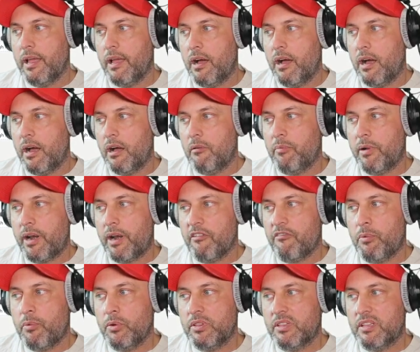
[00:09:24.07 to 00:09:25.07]
uh, but
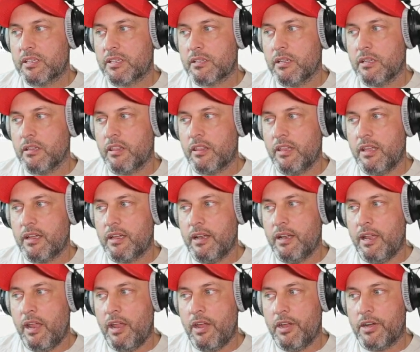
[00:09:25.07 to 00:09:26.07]
I've put this little thing in
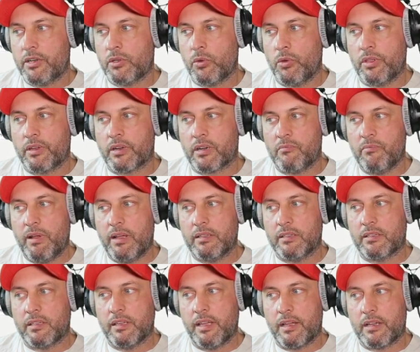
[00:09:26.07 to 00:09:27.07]
here to
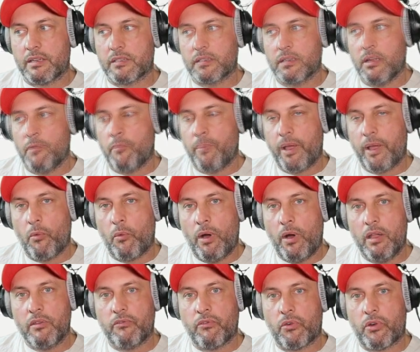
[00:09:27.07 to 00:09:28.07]
increment things by
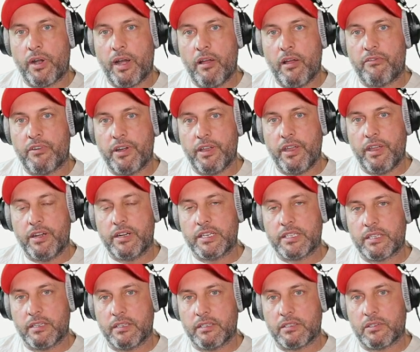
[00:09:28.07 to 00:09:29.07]
one for every year
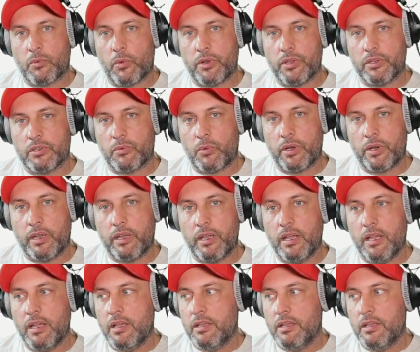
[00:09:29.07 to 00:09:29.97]
since 2020.